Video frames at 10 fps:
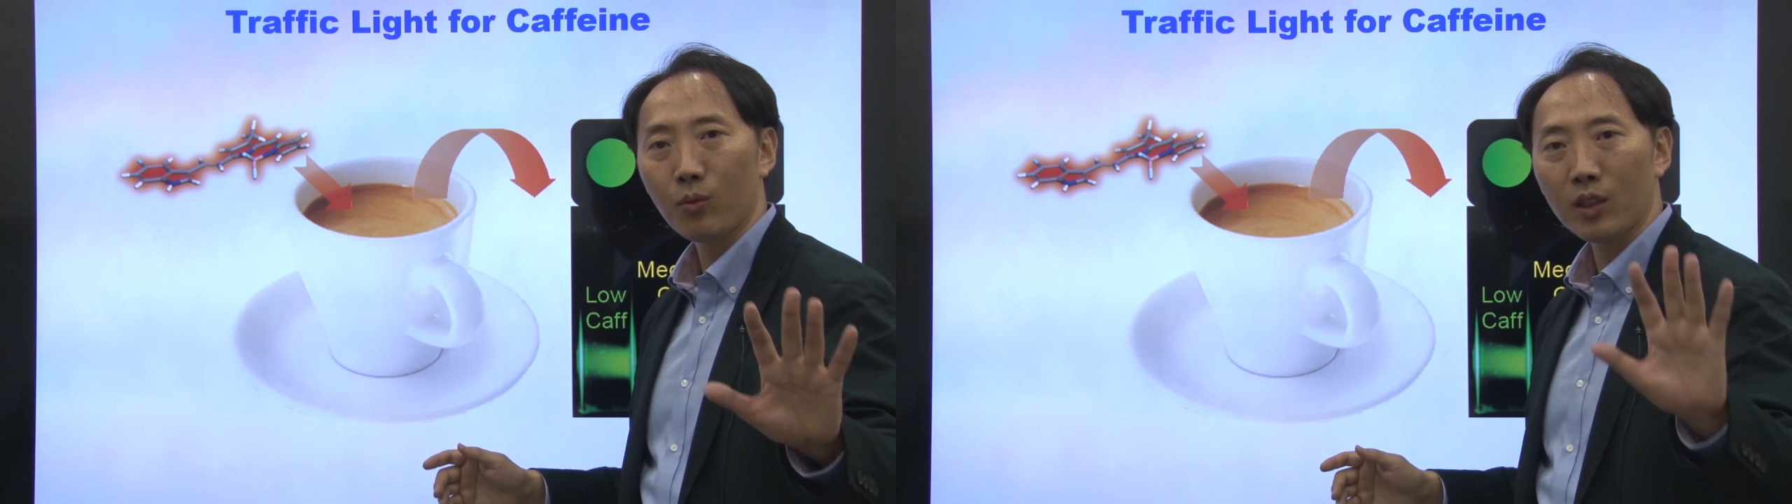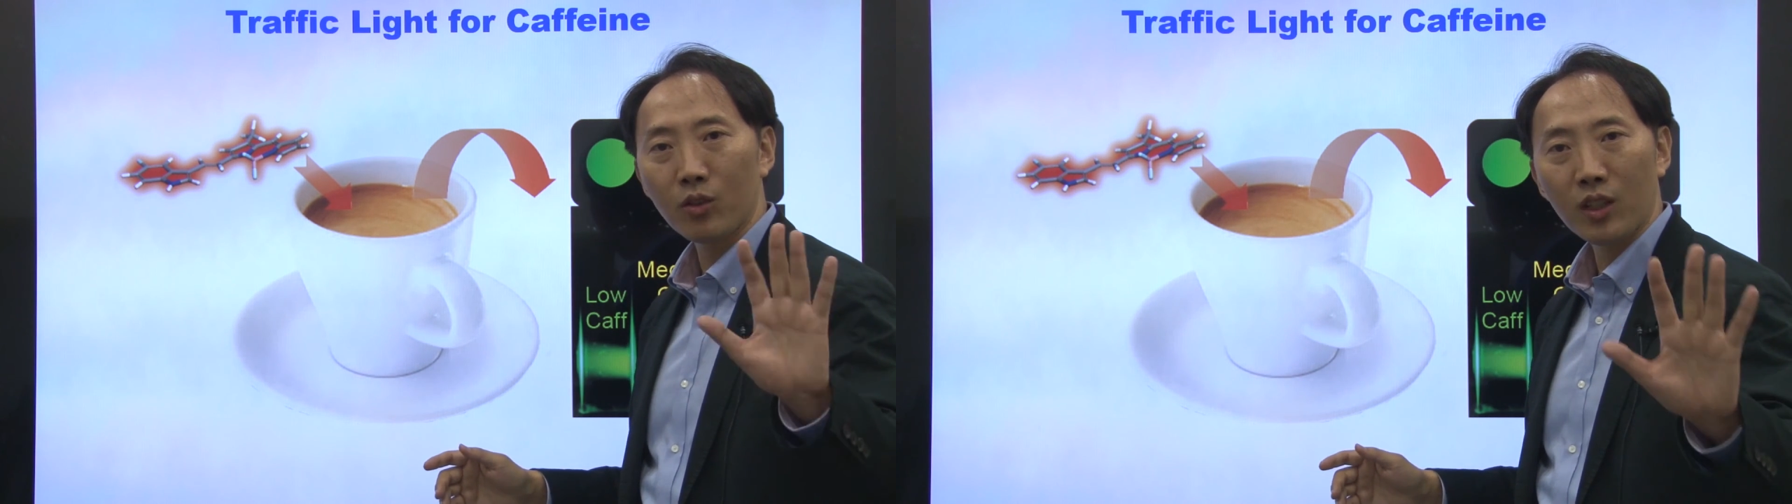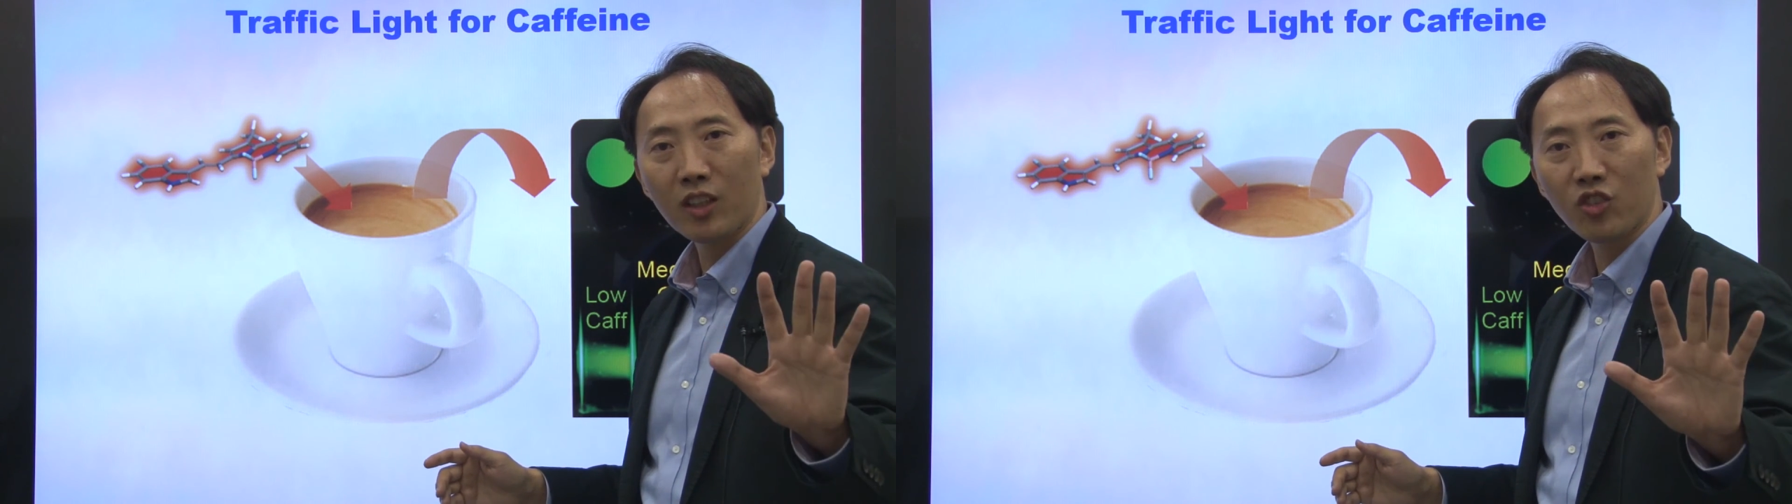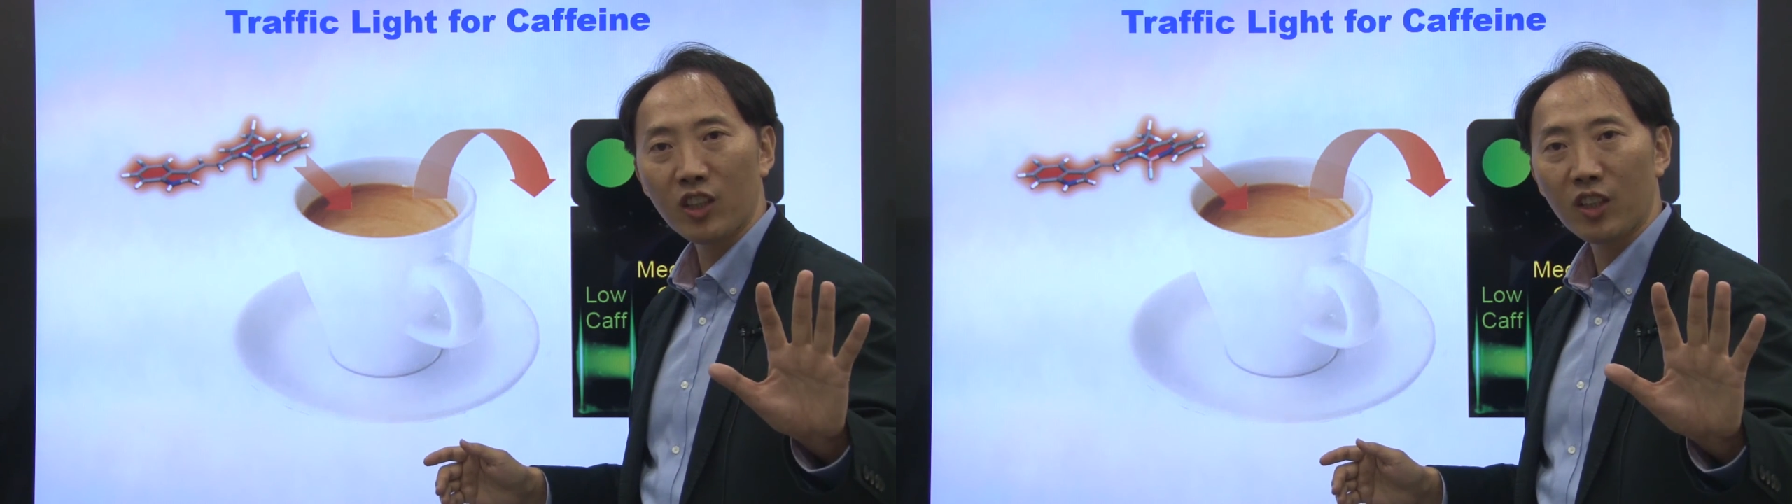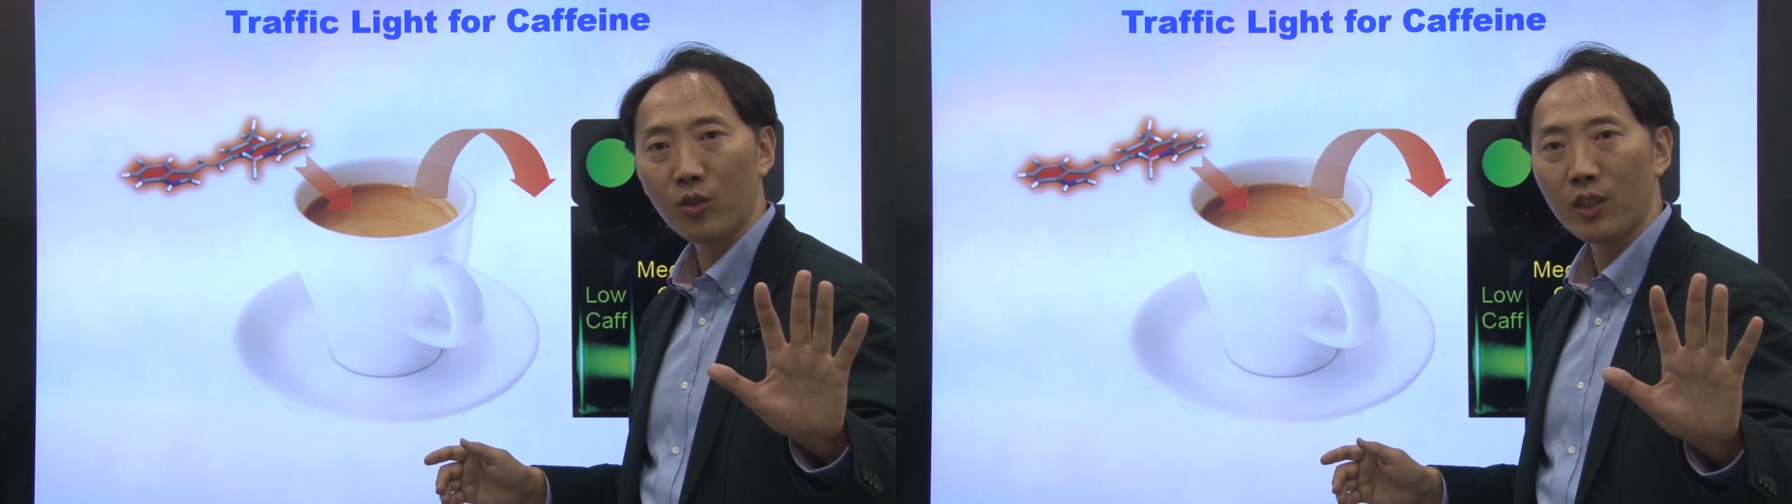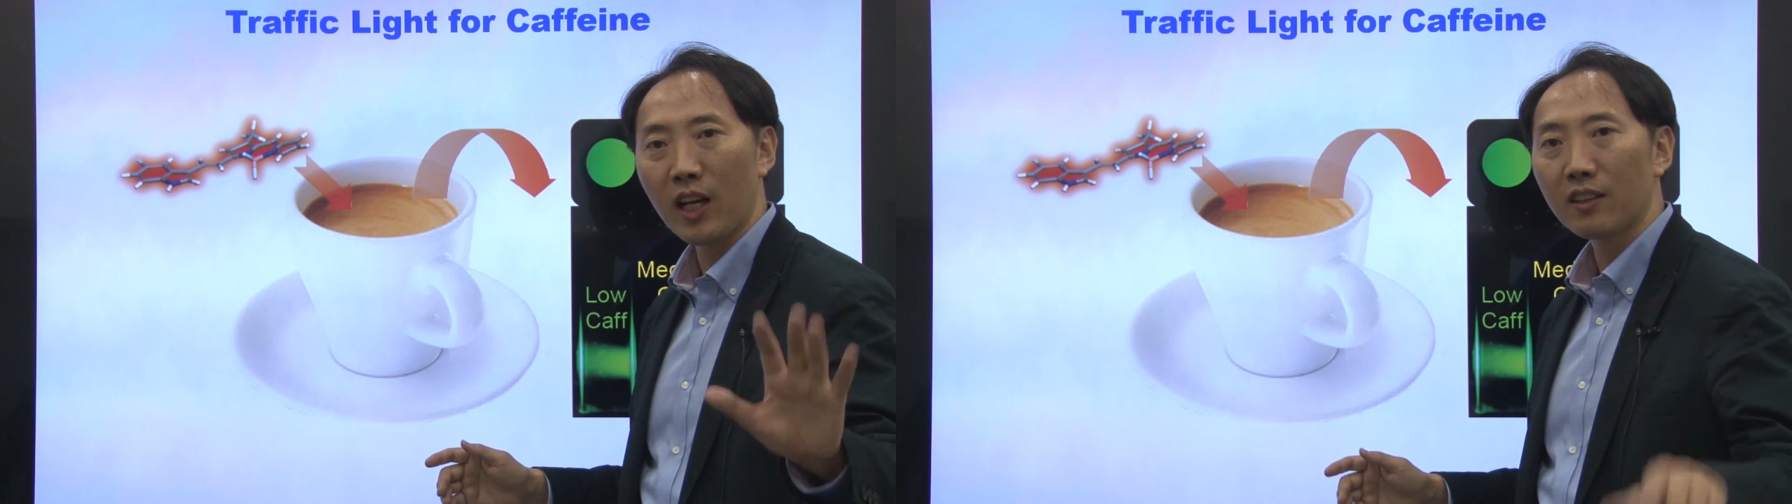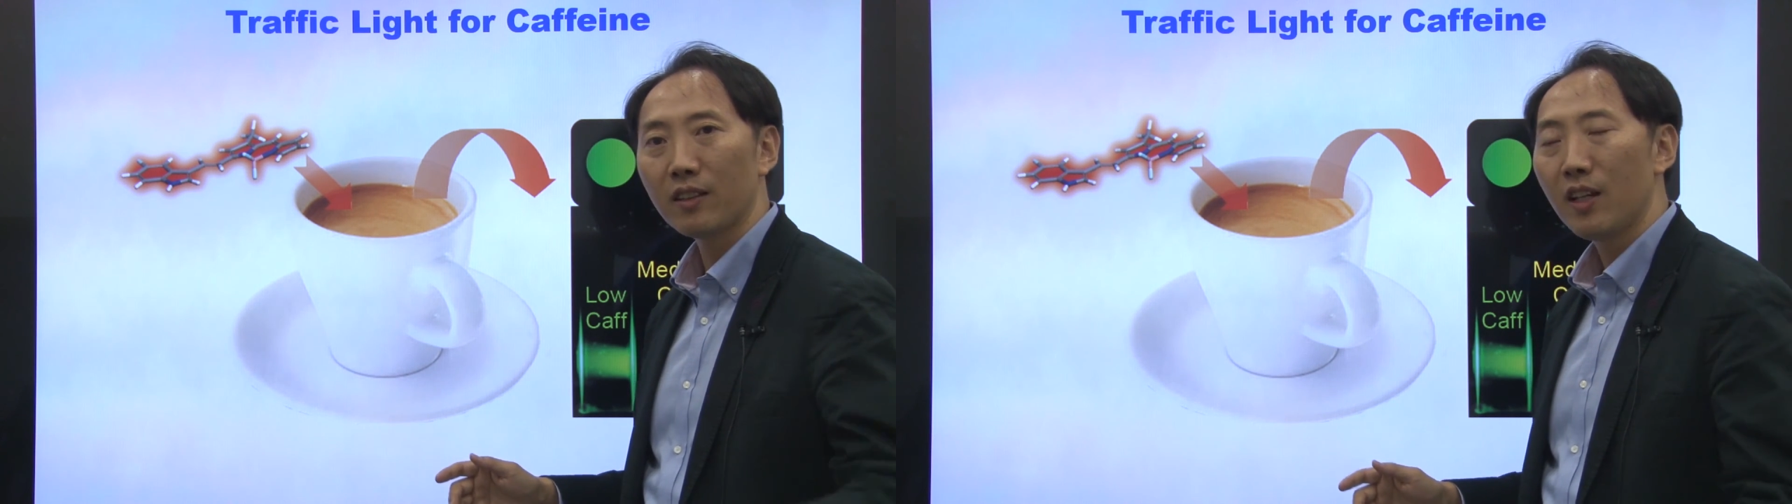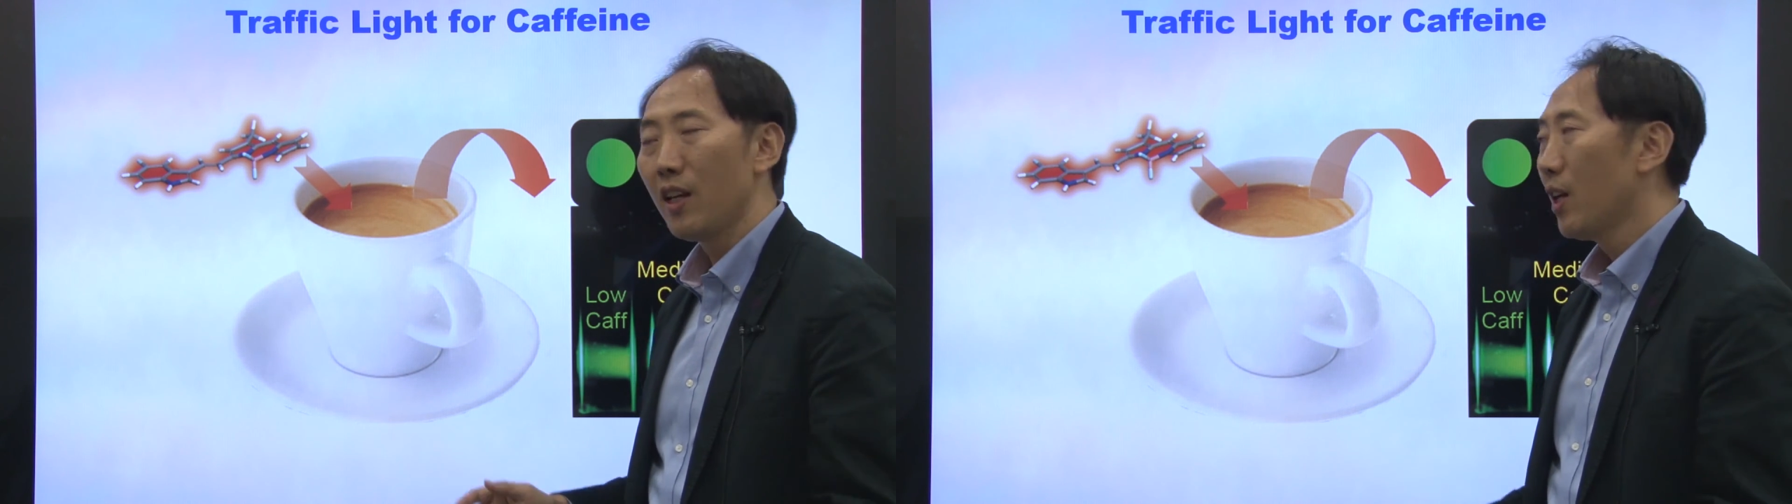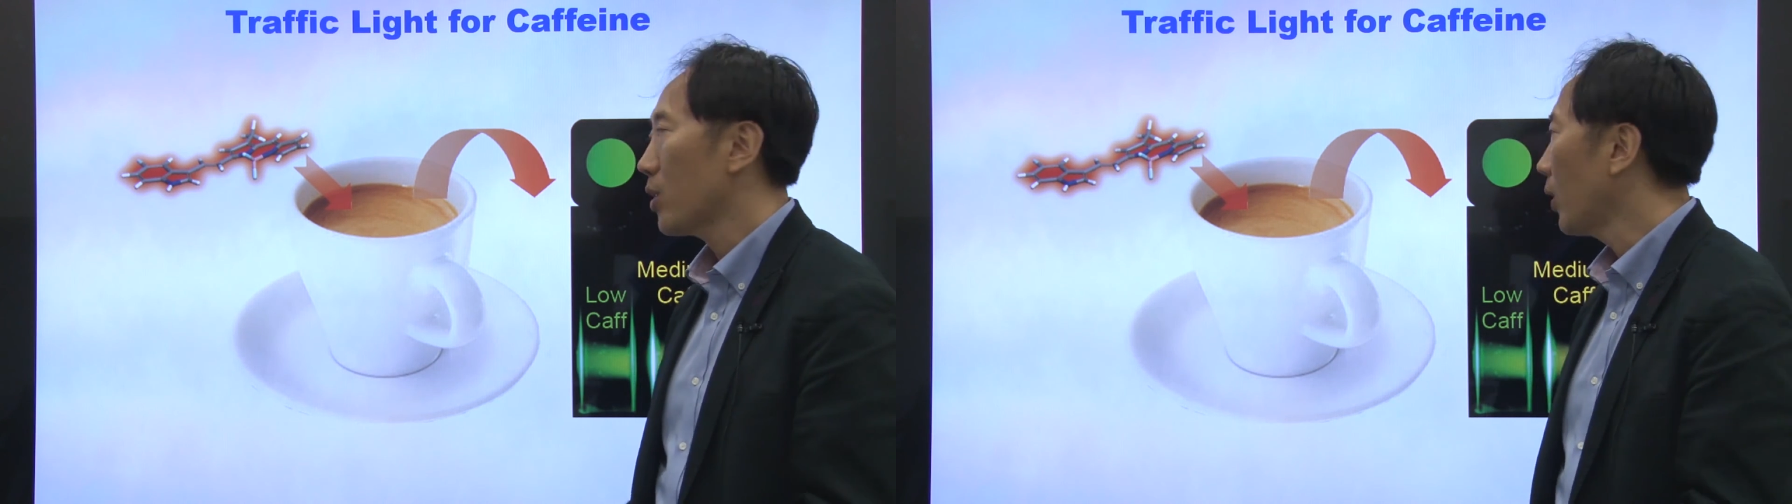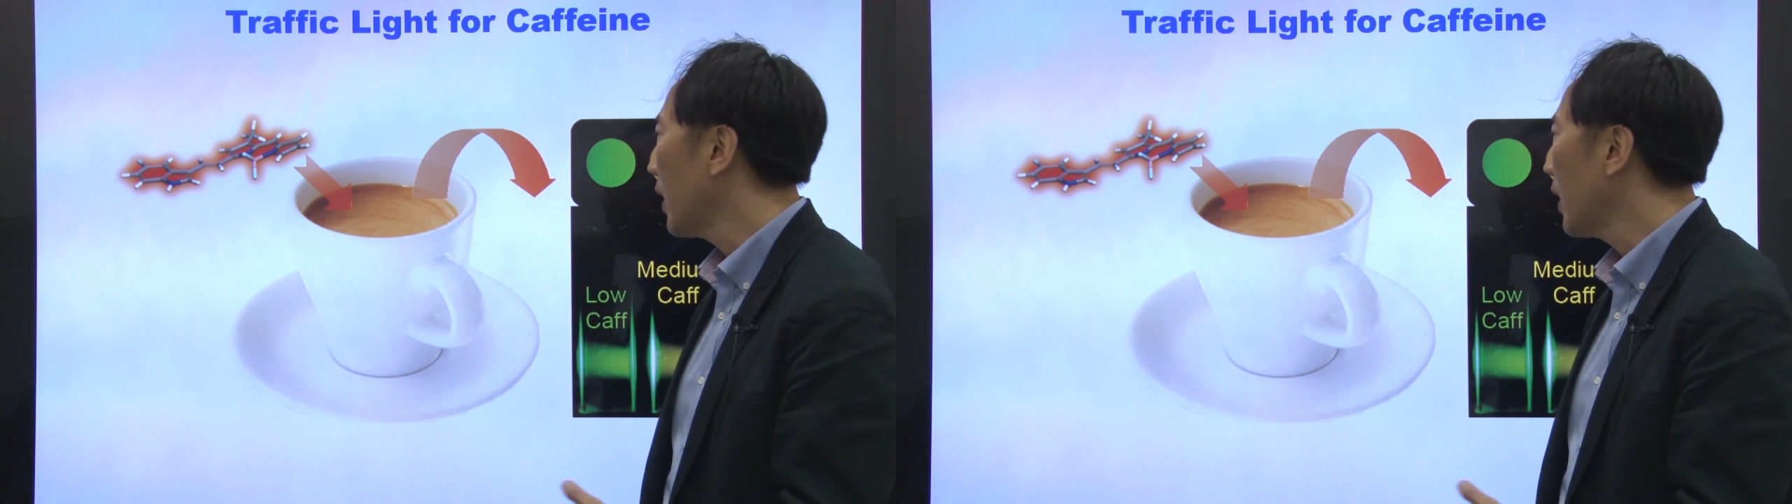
whether you can drink it or not. So